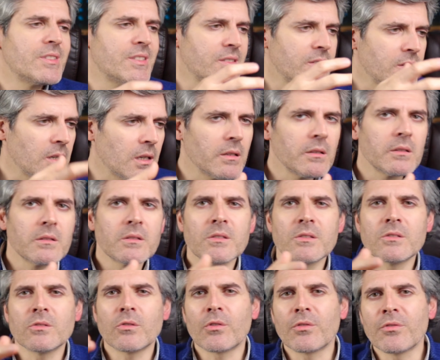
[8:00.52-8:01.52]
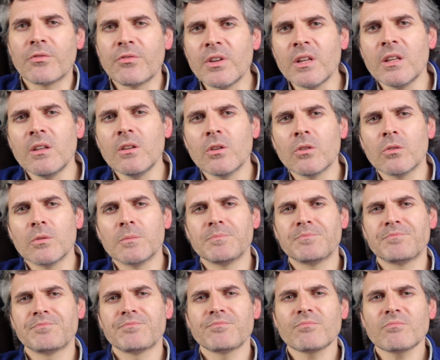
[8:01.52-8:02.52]
stills or video.
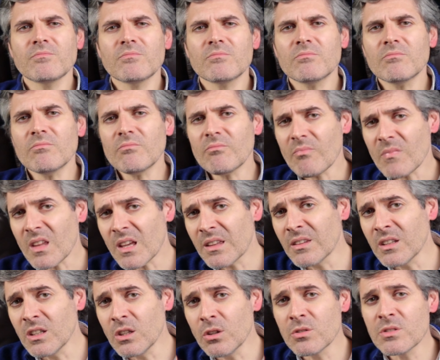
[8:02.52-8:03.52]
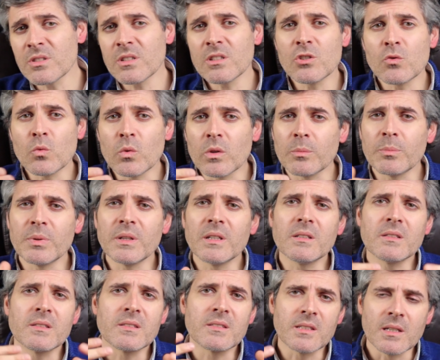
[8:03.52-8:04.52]
The usage will
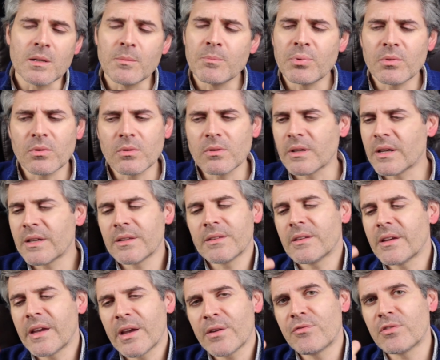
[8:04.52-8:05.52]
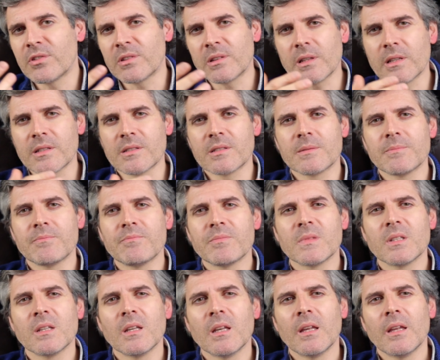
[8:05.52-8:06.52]
be simple and effortless.
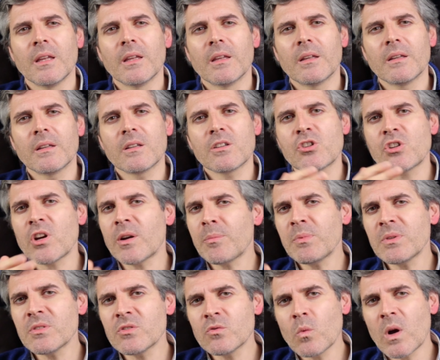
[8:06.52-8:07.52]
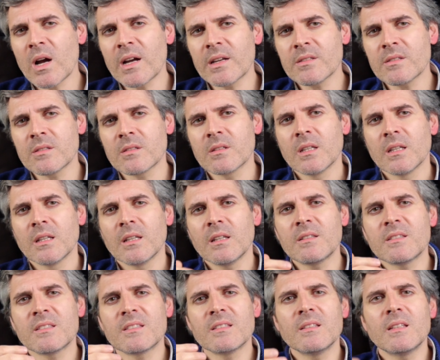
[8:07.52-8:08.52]
Sharpness-wise,
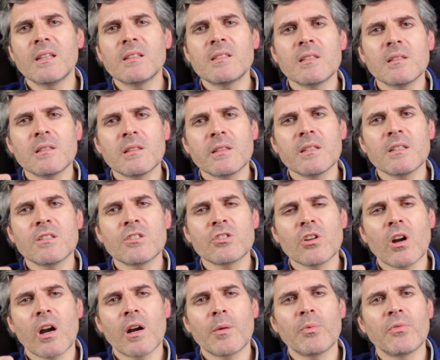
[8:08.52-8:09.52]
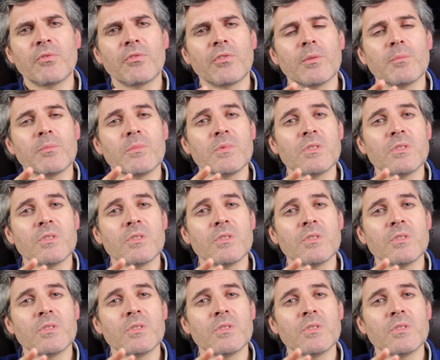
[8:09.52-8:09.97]
it's decently sharp from